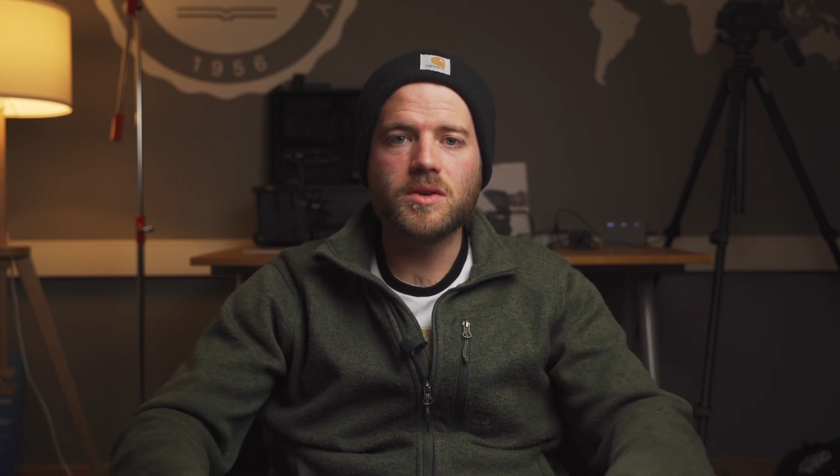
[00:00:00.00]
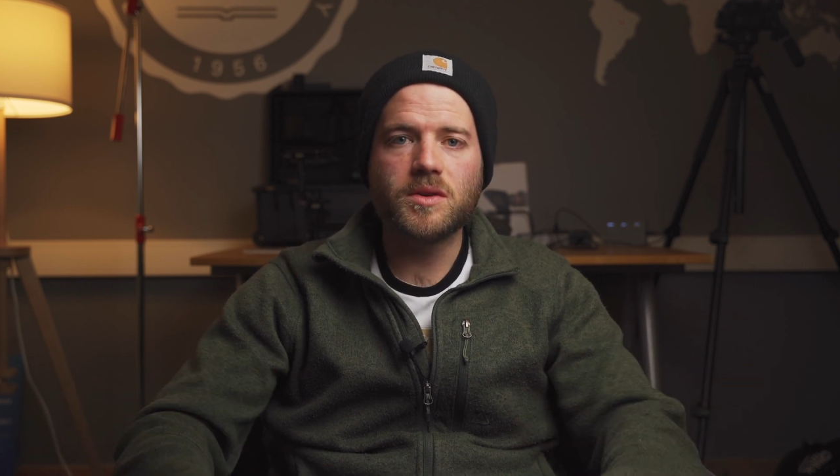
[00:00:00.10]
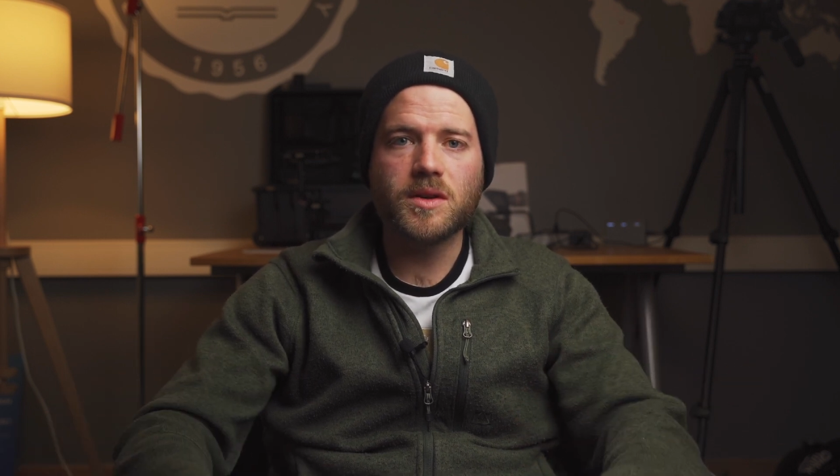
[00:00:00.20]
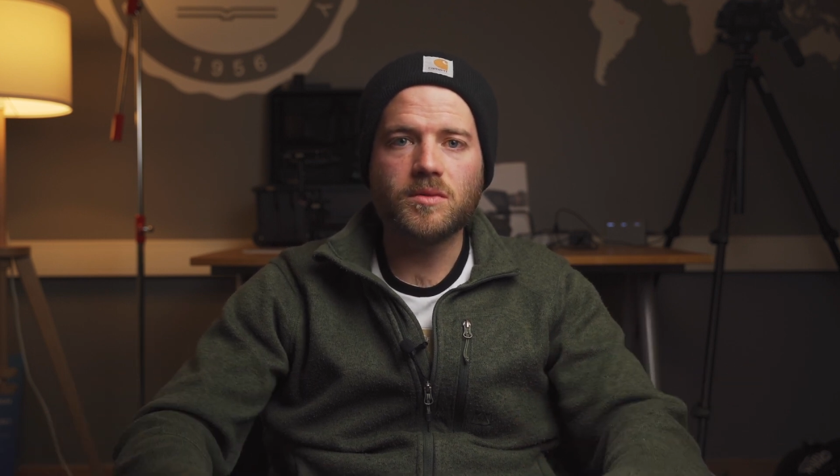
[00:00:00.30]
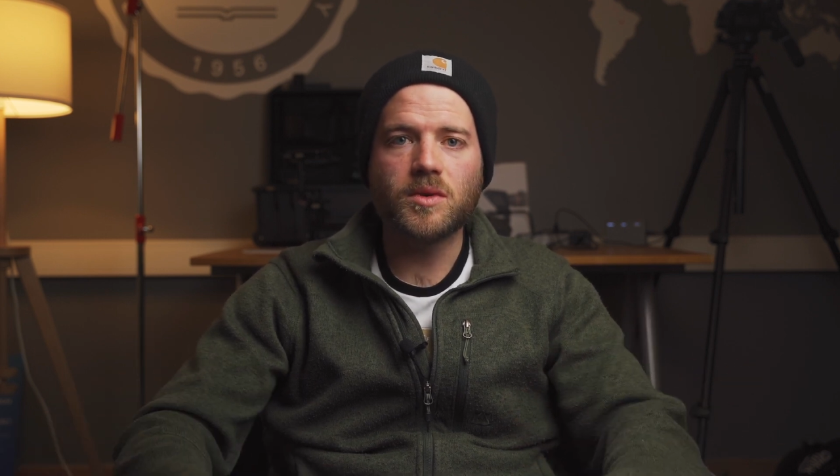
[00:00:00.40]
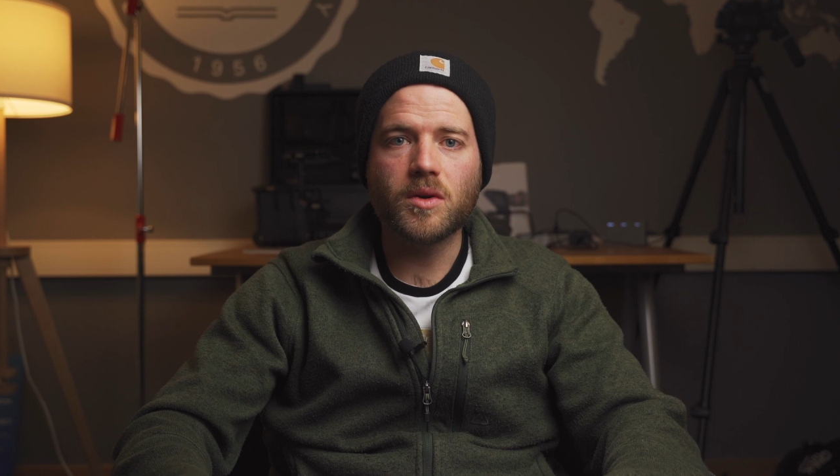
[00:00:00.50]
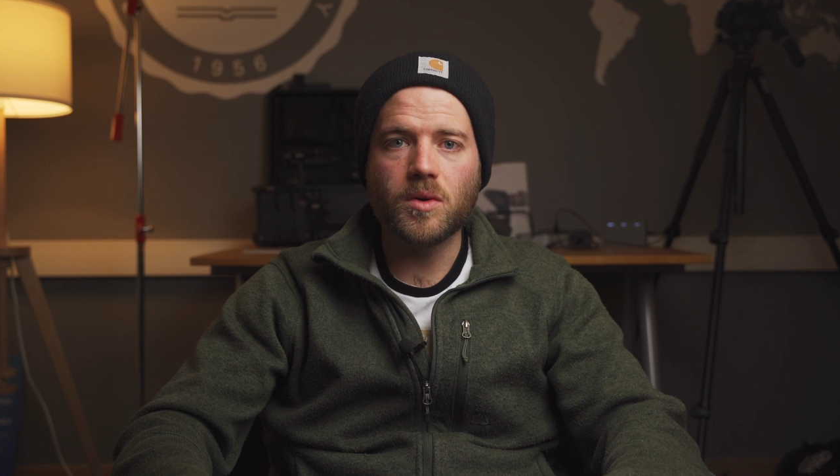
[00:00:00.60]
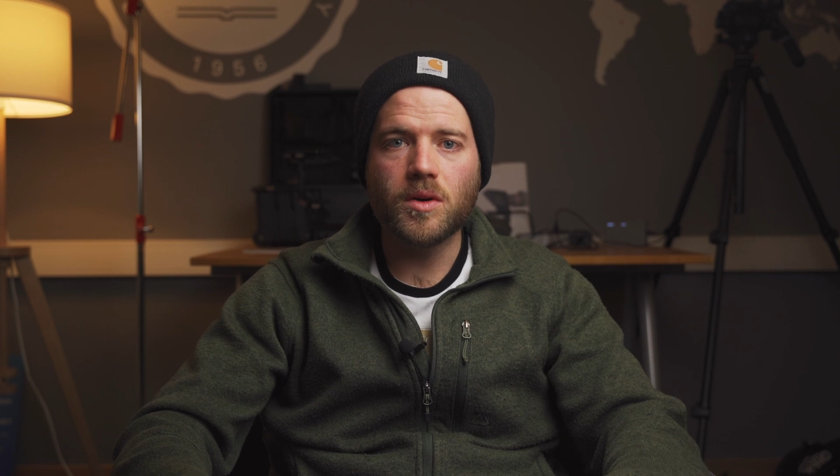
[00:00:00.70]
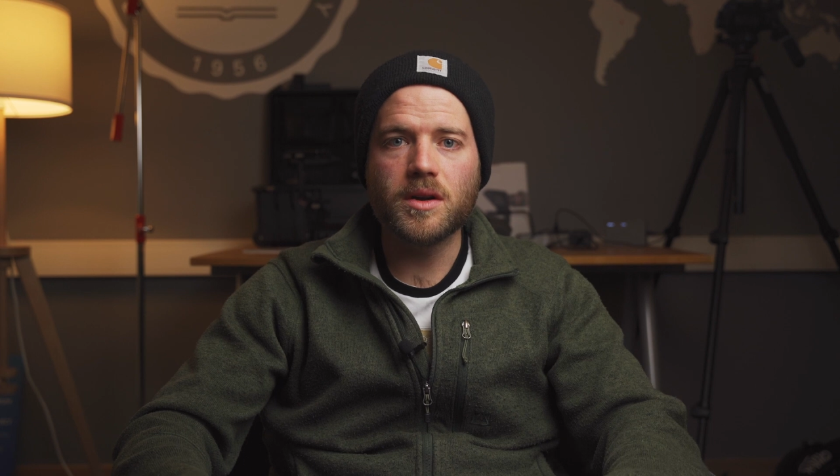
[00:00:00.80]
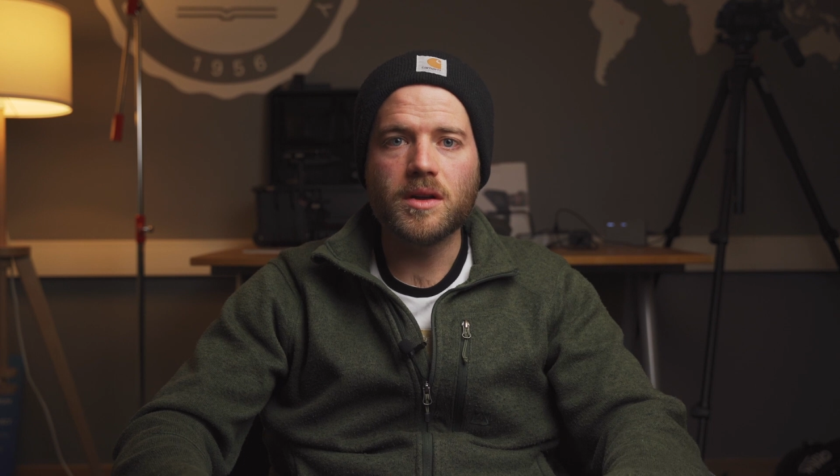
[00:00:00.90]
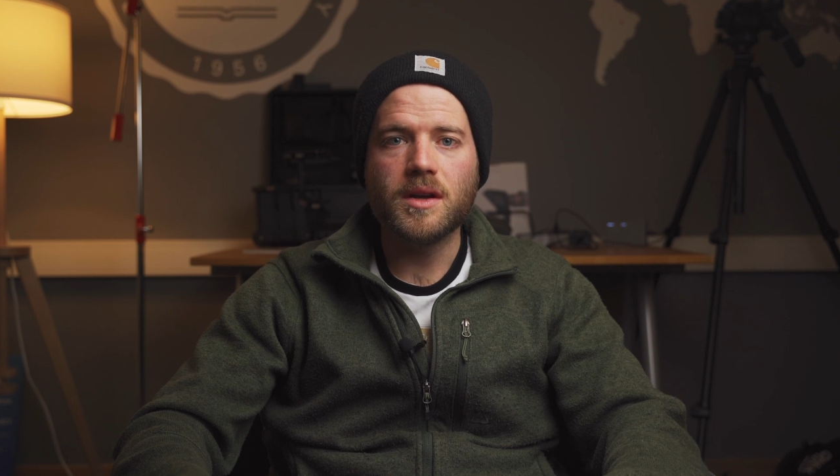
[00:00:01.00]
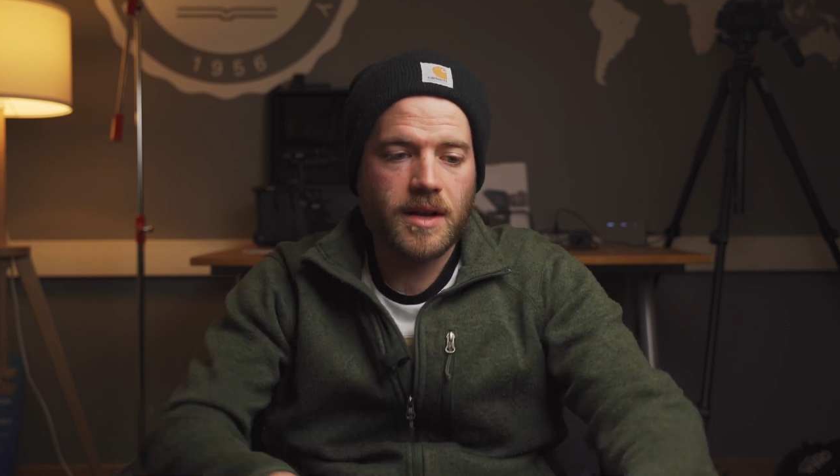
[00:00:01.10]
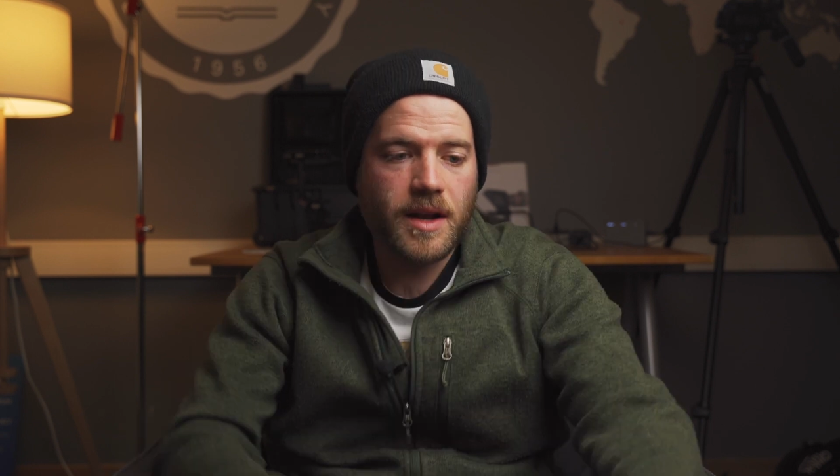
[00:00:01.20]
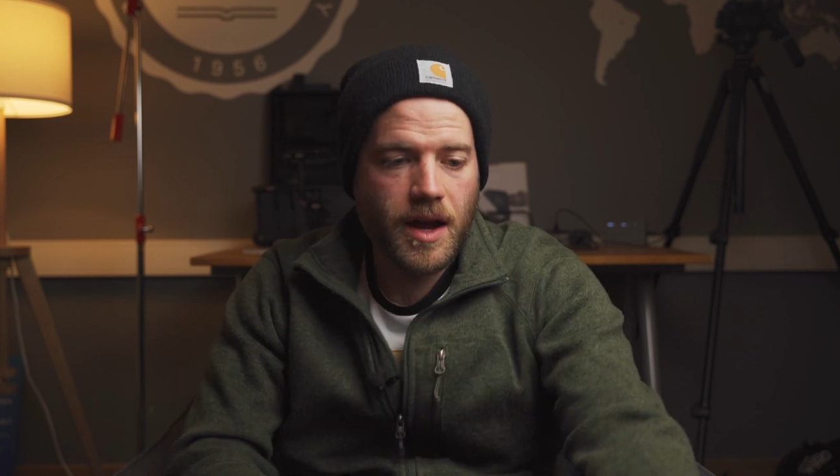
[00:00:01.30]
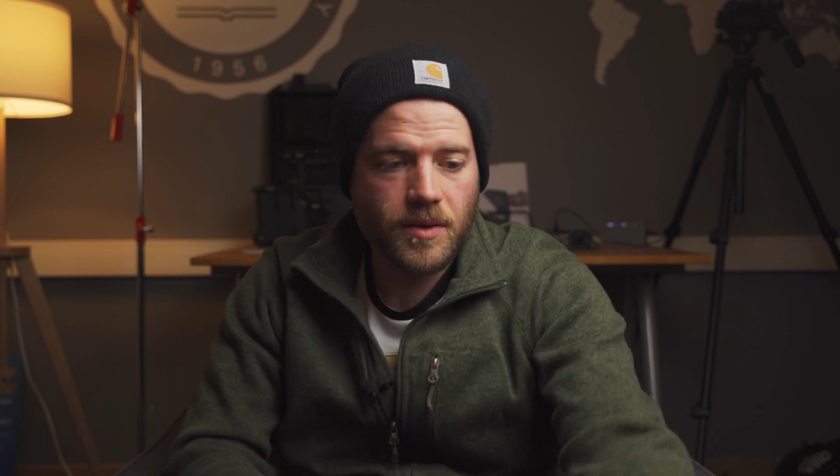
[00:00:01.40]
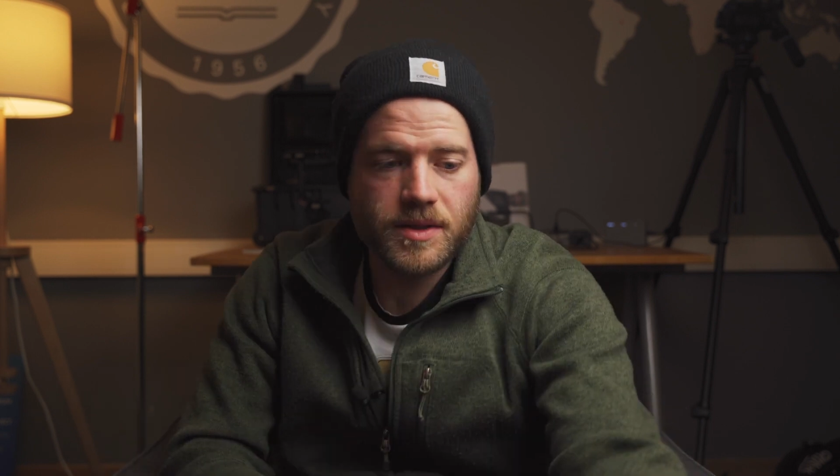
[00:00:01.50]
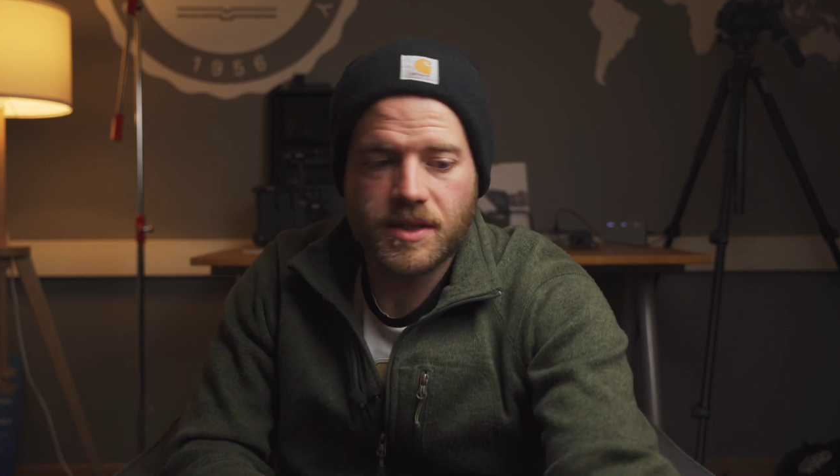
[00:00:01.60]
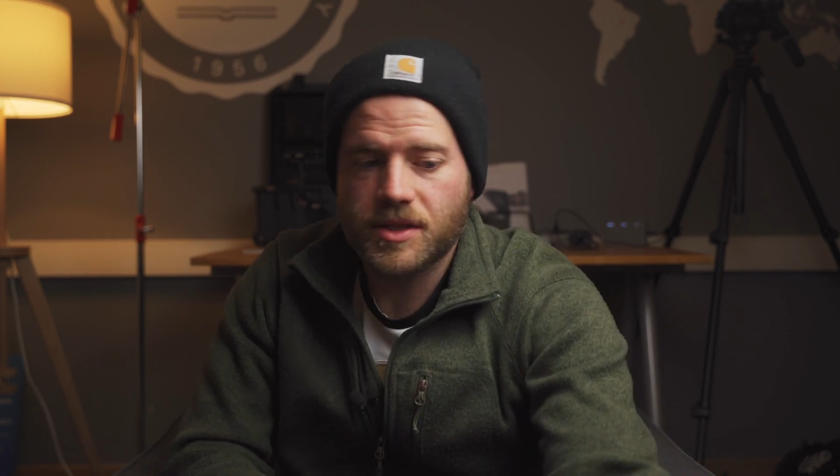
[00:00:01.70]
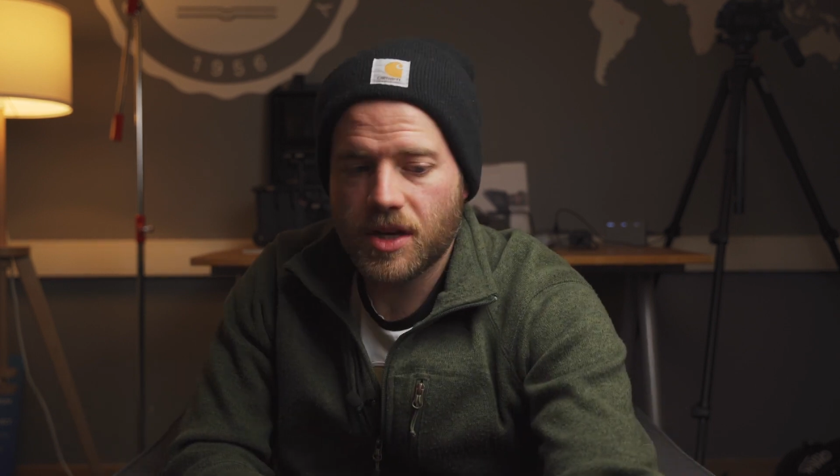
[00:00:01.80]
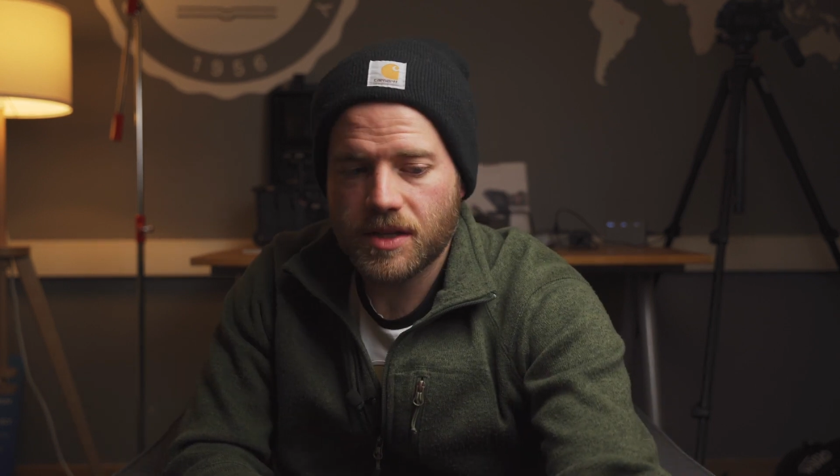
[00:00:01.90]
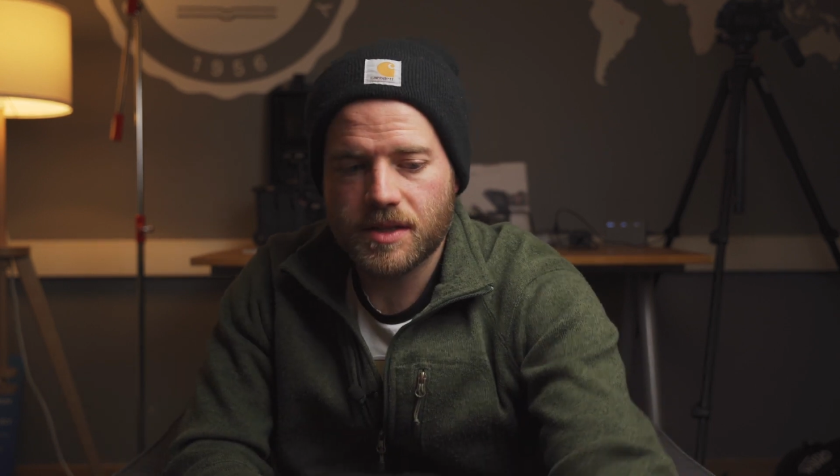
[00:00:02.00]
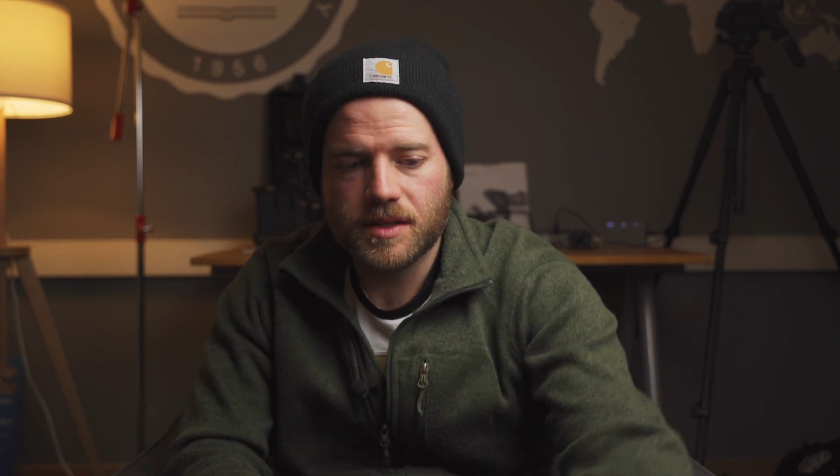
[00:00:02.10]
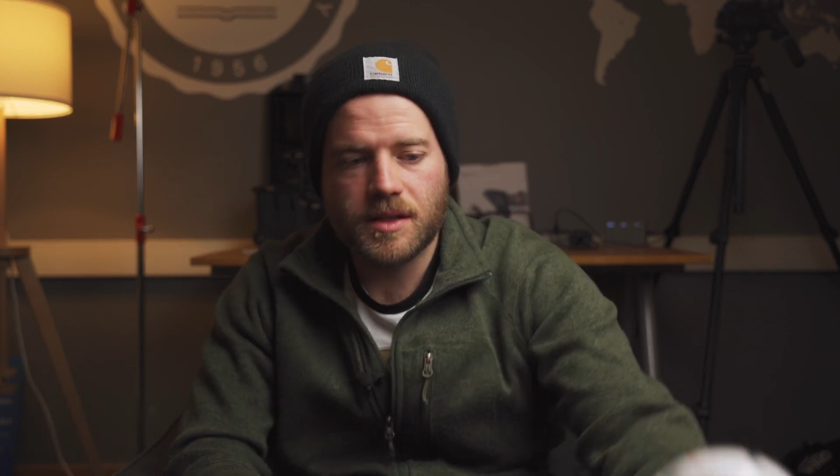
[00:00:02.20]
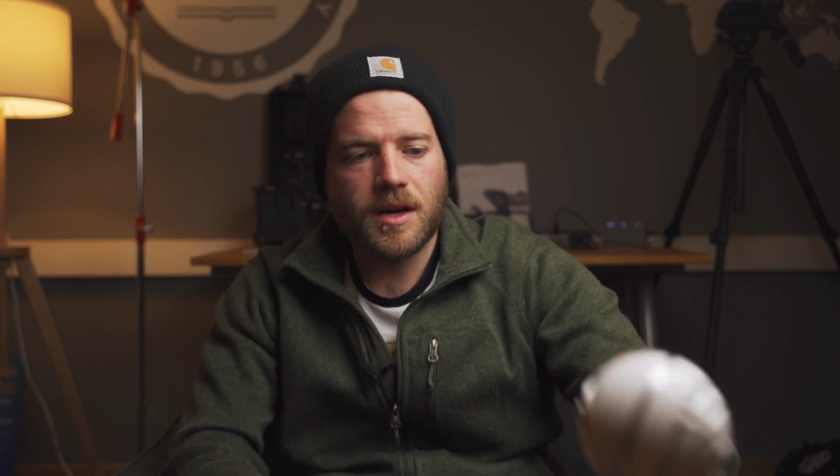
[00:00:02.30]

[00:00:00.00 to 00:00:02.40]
you can record, then I would suggest